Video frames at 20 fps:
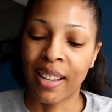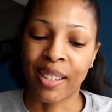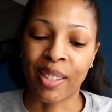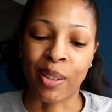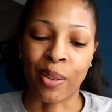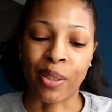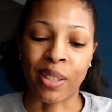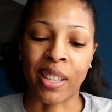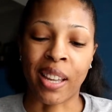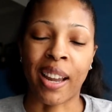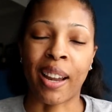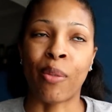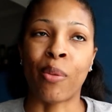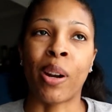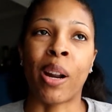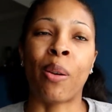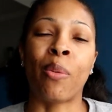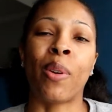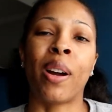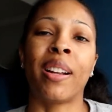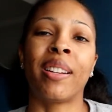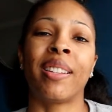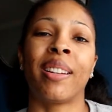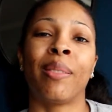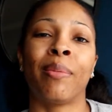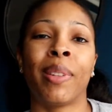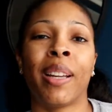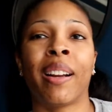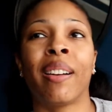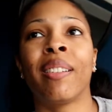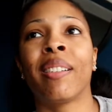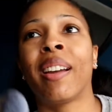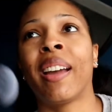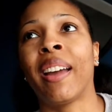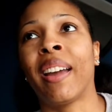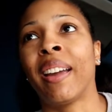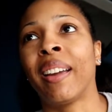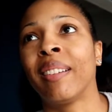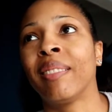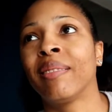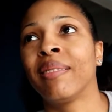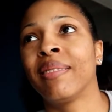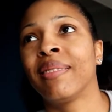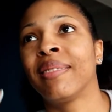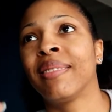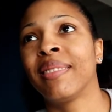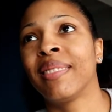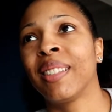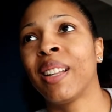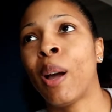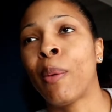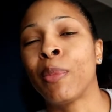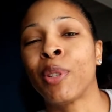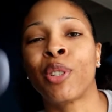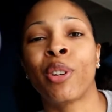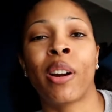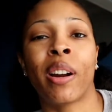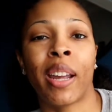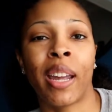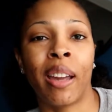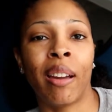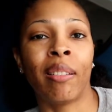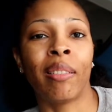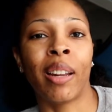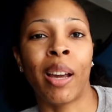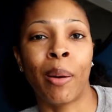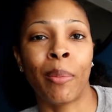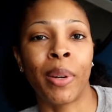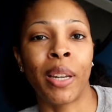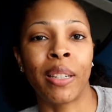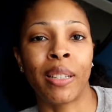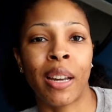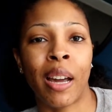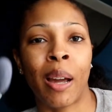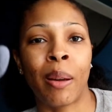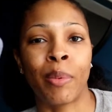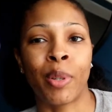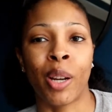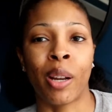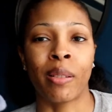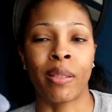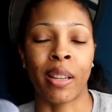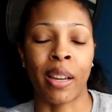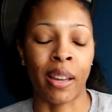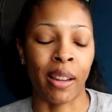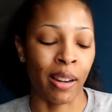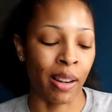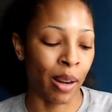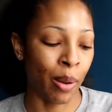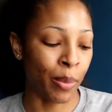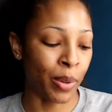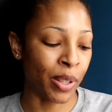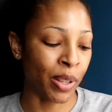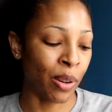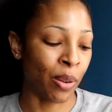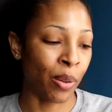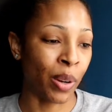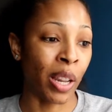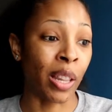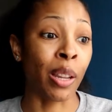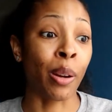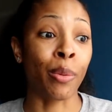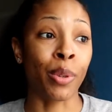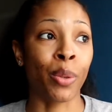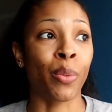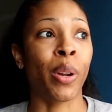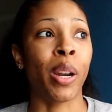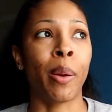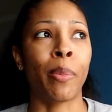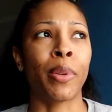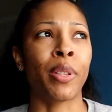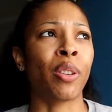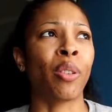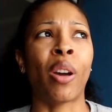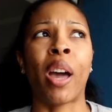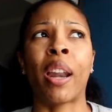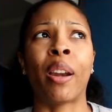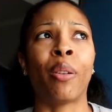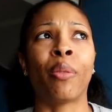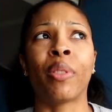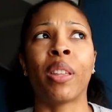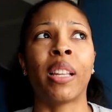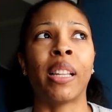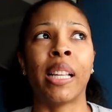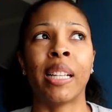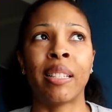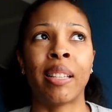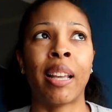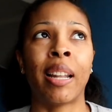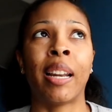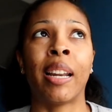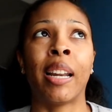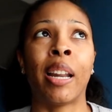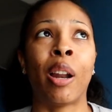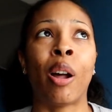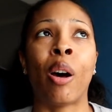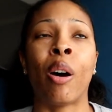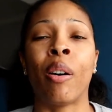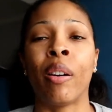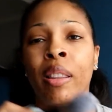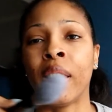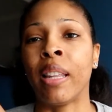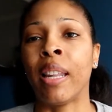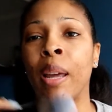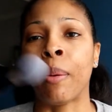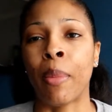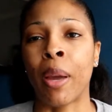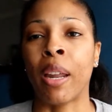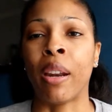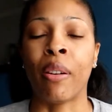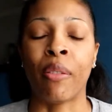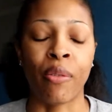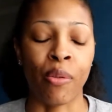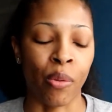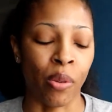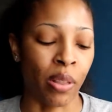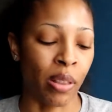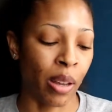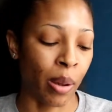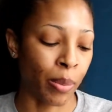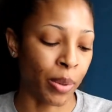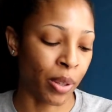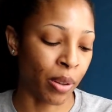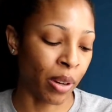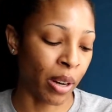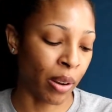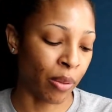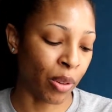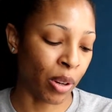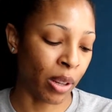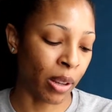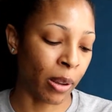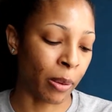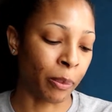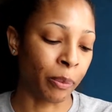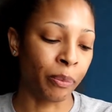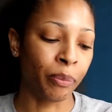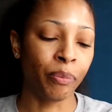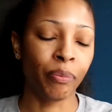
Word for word: so it's like when I watch it, I'm like, okay, I'm gonna start counting how many times y'all say it in an episode. And there was one episode I don't think they said it at all, and then they made up for it the episode after that.